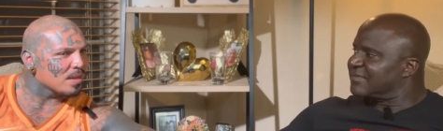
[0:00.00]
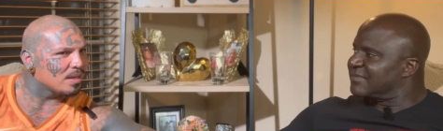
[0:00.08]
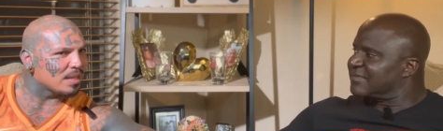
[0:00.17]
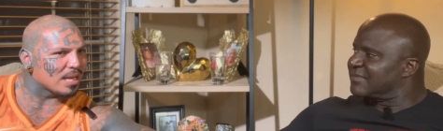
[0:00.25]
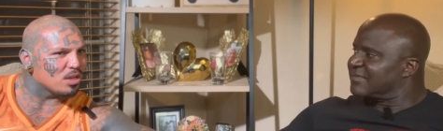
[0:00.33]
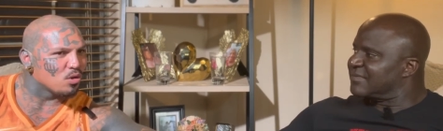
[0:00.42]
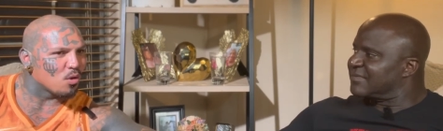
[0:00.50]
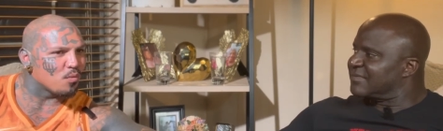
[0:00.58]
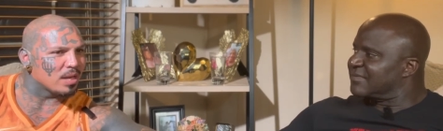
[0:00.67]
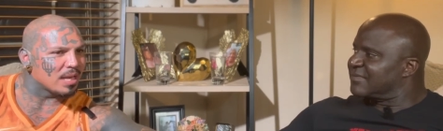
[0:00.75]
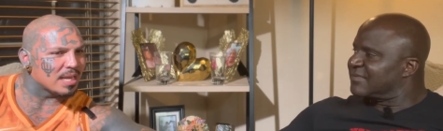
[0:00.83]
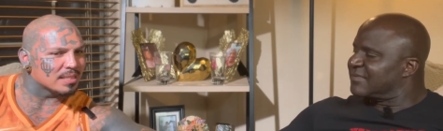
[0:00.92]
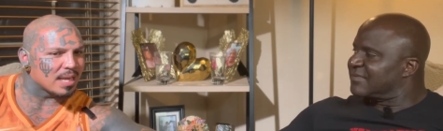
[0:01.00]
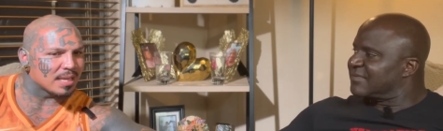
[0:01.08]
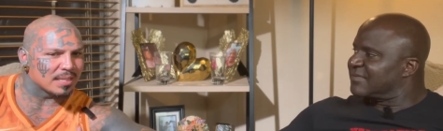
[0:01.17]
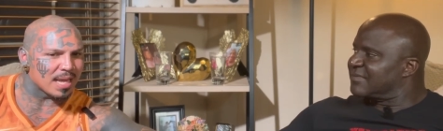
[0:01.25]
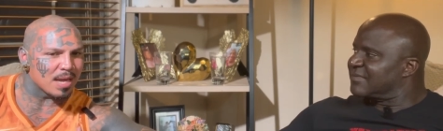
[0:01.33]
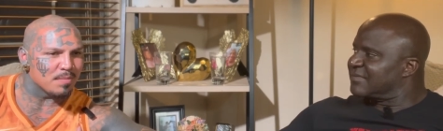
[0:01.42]
Speaker 1: like you don't realize
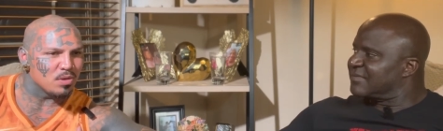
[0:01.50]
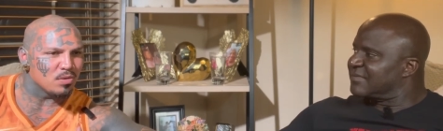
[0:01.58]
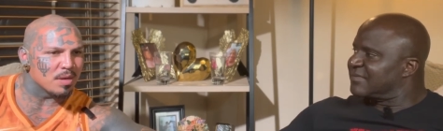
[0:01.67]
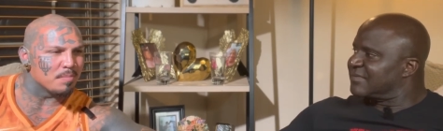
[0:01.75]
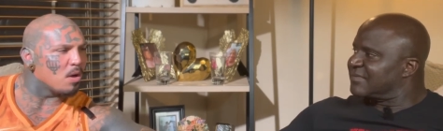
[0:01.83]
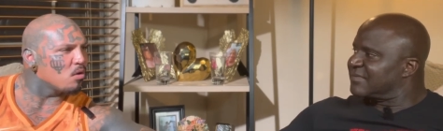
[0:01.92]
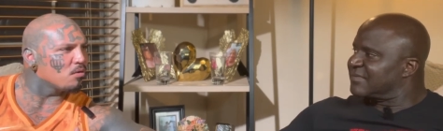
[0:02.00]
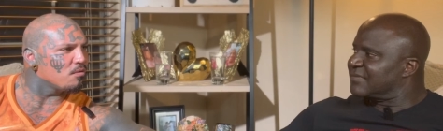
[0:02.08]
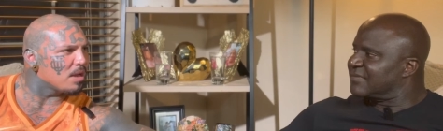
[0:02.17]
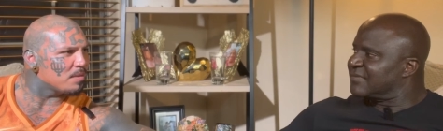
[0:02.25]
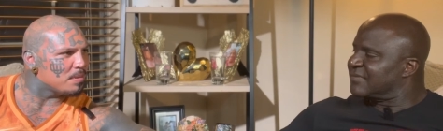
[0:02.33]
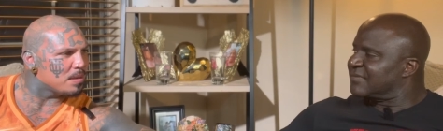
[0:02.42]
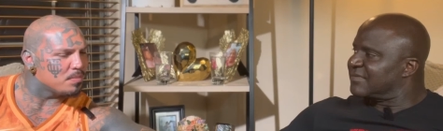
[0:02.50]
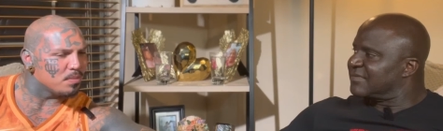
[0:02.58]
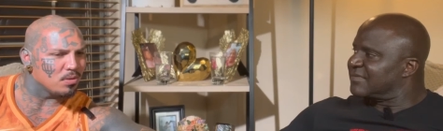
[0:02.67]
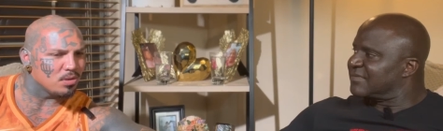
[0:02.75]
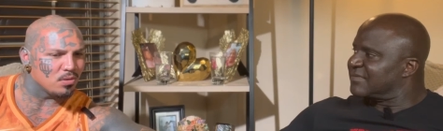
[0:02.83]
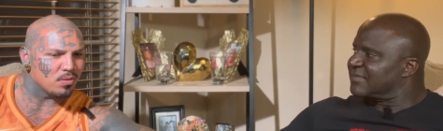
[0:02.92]
like damn you can motivate
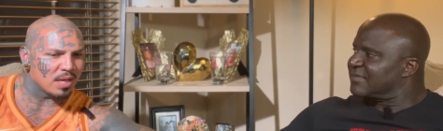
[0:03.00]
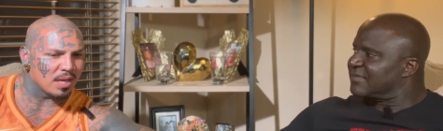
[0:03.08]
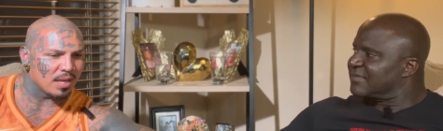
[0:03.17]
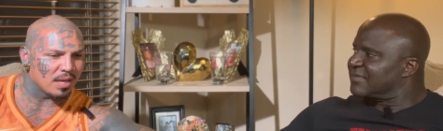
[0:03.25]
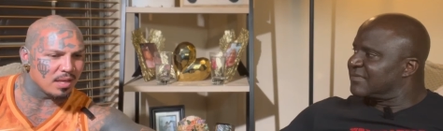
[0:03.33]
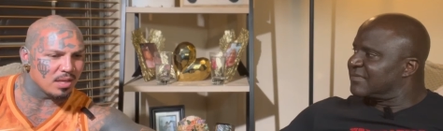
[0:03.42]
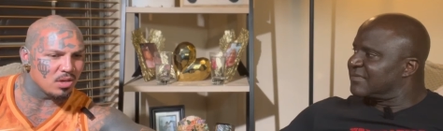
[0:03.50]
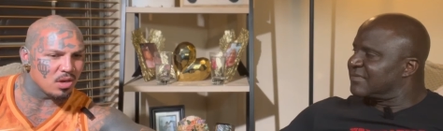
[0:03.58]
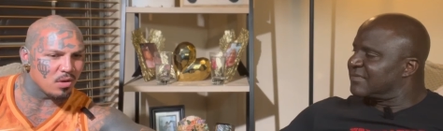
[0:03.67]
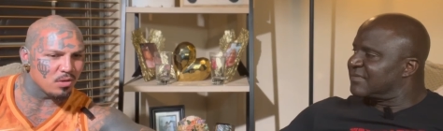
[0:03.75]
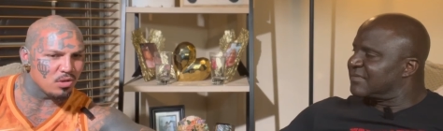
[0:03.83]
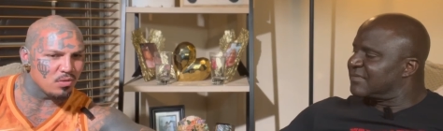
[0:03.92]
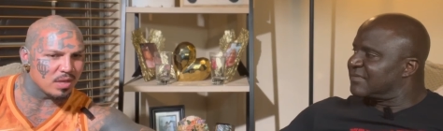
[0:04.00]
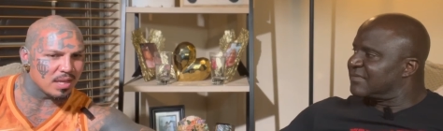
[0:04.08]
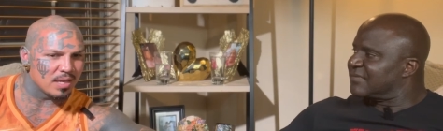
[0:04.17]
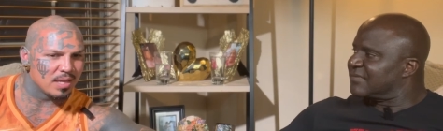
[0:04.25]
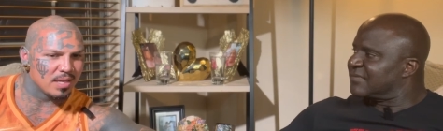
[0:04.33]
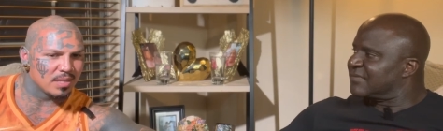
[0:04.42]
people you can you know you
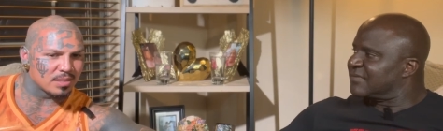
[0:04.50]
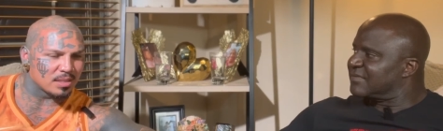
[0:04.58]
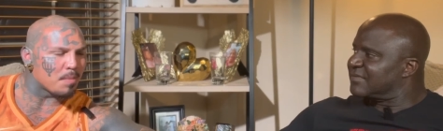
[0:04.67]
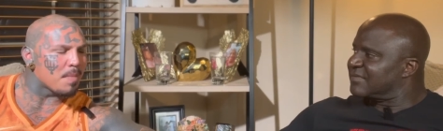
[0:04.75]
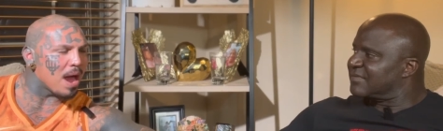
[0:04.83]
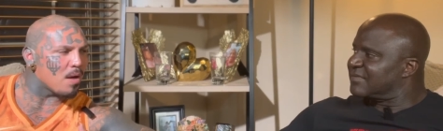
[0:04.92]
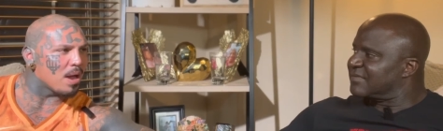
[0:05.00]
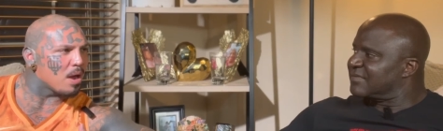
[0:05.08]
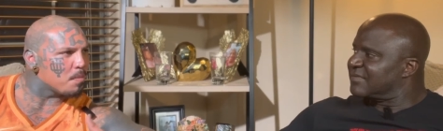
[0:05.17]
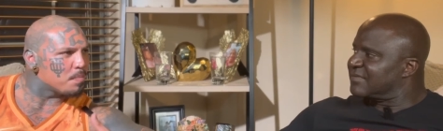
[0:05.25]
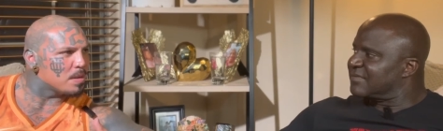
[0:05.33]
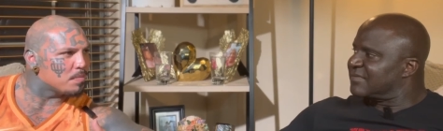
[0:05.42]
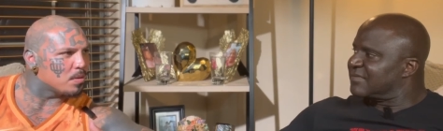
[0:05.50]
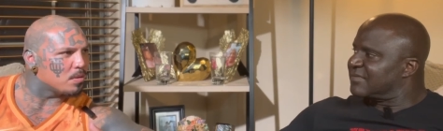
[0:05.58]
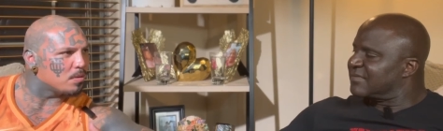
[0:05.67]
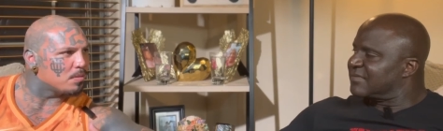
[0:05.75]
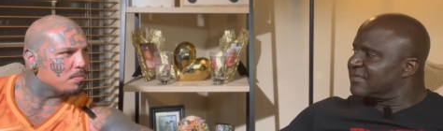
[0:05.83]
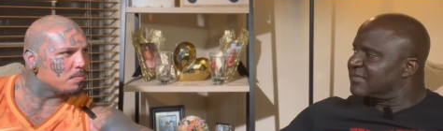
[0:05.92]
can somehow help
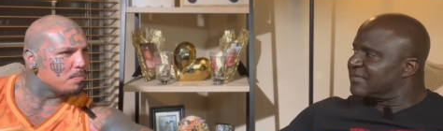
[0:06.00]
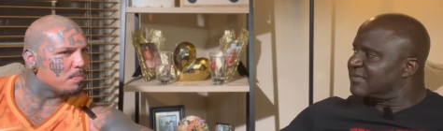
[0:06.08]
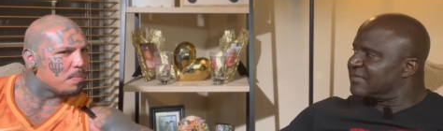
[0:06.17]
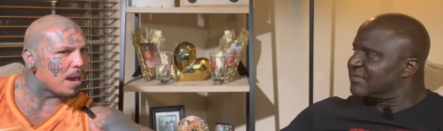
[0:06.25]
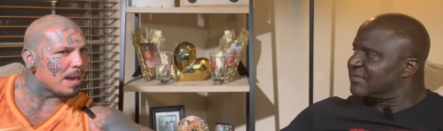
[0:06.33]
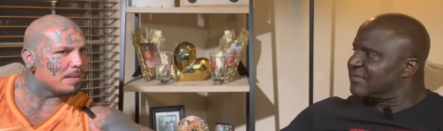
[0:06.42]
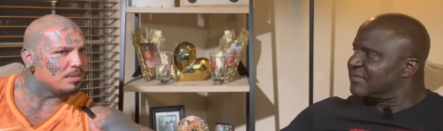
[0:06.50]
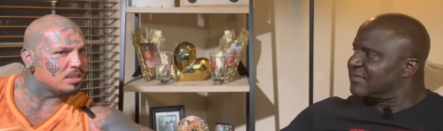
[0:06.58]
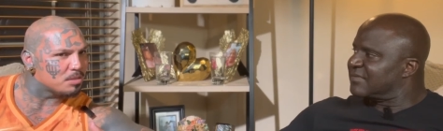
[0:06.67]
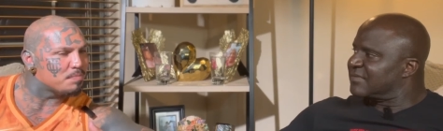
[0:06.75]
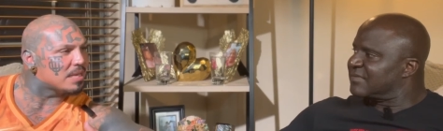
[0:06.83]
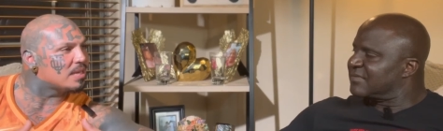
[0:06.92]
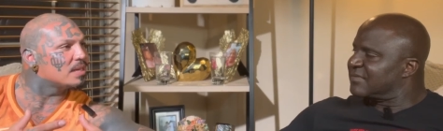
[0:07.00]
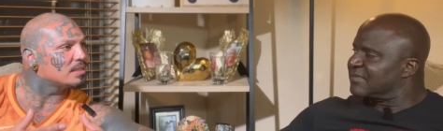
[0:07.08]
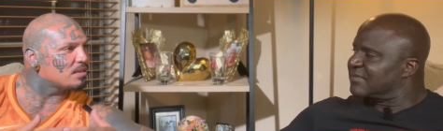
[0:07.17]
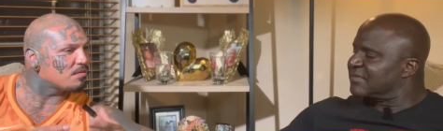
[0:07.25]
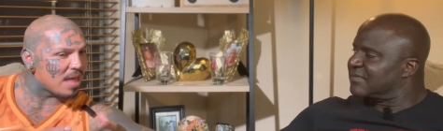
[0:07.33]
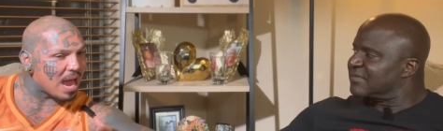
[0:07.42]
people by just
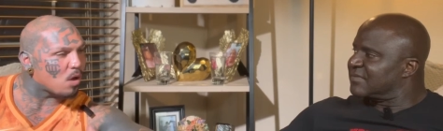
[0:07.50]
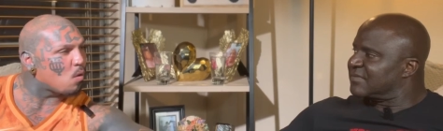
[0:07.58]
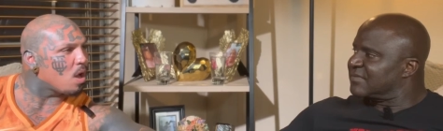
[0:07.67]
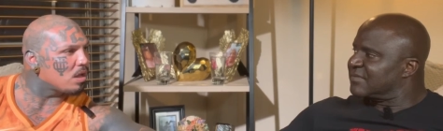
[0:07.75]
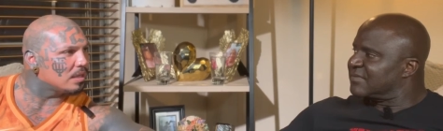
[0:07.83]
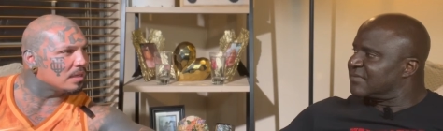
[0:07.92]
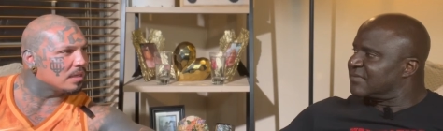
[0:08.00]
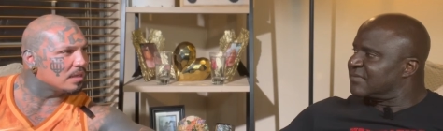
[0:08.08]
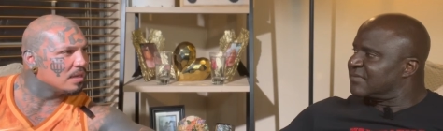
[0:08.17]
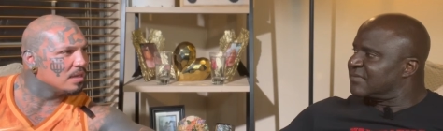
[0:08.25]
because of that quality